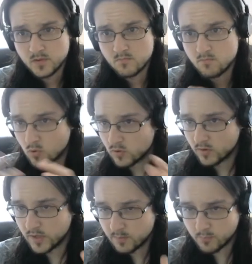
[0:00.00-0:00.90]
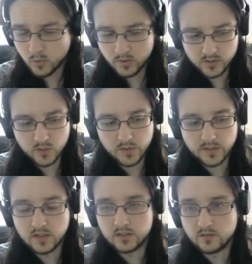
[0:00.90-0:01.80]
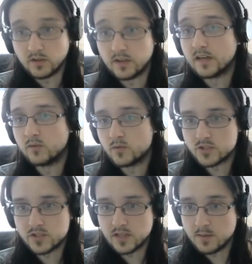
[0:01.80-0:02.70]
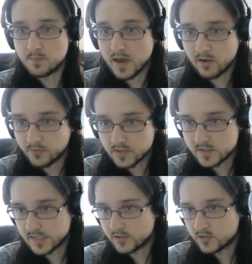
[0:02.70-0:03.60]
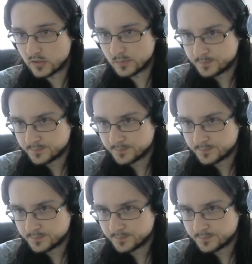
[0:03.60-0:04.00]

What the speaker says: more important going on right now, which is a battle for the center.